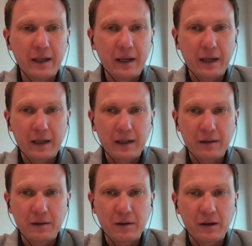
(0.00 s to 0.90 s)

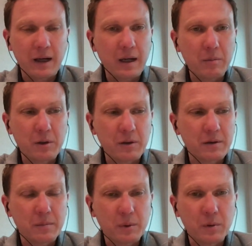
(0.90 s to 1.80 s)
and, aimed at
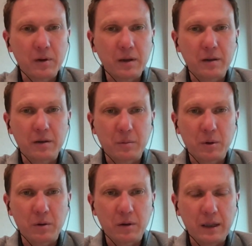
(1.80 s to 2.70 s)
supporting the
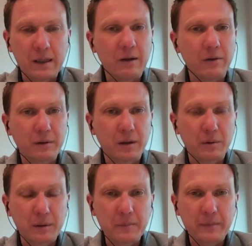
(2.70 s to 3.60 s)
community
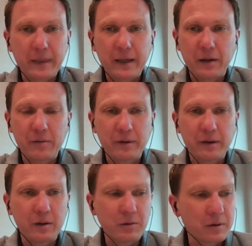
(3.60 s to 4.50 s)
ongoing over
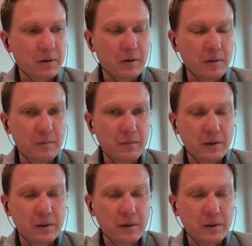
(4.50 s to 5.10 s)
the long term.